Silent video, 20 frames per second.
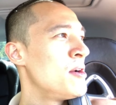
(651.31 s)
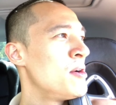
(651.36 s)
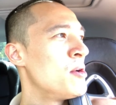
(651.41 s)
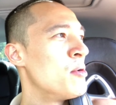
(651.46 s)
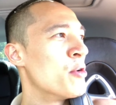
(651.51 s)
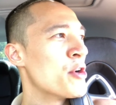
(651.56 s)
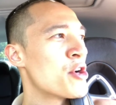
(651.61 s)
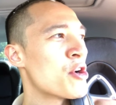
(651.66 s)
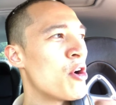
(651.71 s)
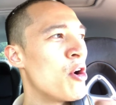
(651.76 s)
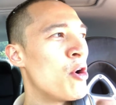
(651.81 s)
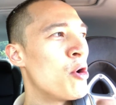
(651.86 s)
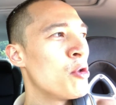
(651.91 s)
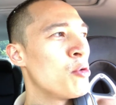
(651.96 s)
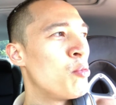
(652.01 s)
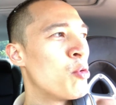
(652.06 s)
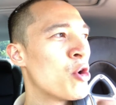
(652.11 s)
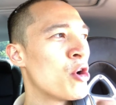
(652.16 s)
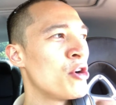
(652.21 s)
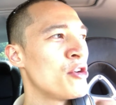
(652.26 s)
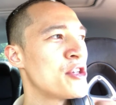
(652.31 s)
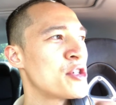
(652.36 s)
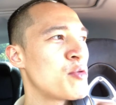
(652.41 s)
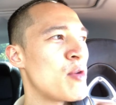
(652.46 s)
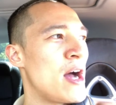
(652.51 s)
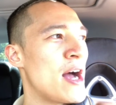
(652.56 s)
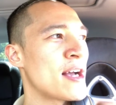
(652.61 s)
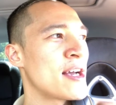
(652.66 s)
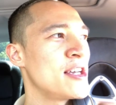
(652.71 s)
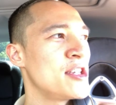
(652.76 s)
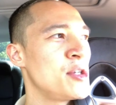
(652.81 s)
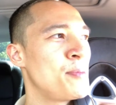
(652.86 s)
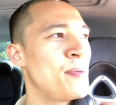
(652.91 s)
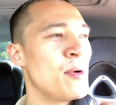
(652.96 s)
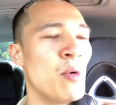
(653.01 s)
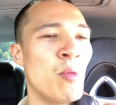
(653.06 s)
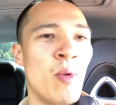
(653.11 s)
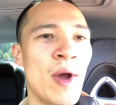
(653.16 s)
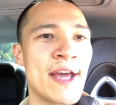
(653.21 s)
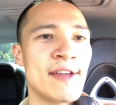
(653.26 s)
Well, your whole world is rocked because you
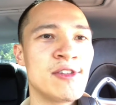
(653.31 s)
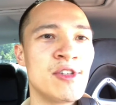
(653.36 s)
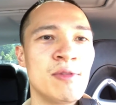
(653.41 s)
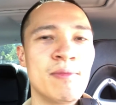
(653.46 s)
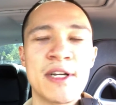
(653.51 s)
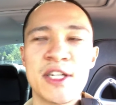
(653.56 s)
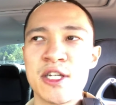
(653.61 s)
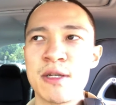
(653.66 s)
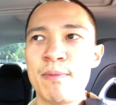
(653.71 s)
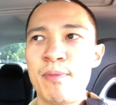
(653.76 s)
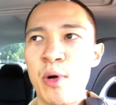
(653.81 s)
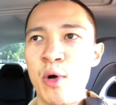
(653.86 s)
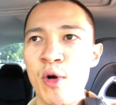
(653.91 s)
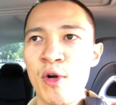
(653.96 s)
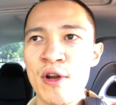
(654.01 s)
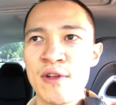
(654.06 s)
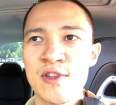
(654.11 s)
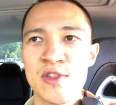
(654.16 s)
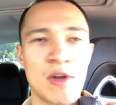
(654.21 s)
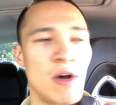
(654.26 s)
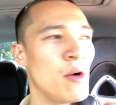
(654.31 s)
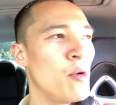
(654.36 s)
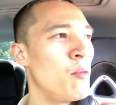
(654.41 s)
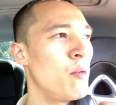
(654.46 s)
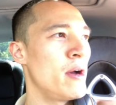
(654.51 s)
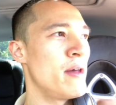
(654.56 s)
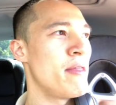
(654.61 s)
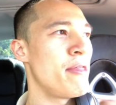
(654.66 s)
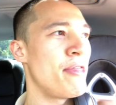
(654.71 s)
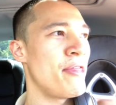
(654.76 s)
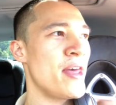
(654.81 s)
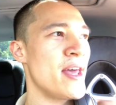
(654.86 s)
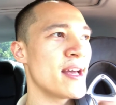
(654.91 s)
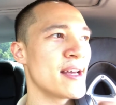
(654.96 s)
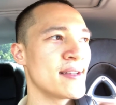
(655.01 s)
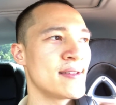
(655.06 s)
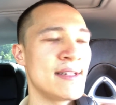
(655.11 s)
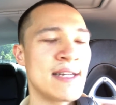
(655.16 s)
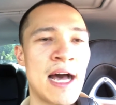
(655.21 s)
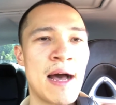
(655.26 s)
put way too much importance on one thing.
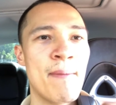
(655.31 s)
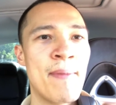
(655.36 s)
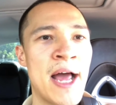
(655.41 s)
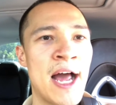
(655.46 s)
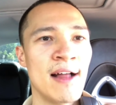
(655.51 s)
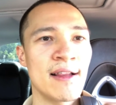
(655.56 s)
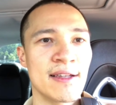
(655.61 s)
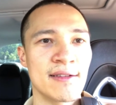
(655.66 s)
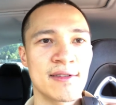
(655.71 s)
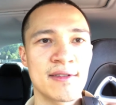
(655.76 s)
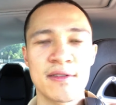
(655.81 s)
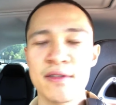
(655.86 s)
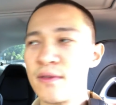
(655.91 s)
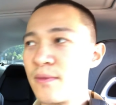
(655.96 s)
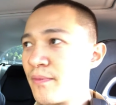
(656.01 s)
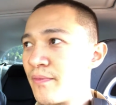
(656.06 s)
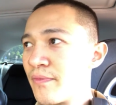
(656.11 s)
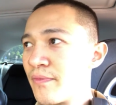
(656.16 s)
It's not balanced.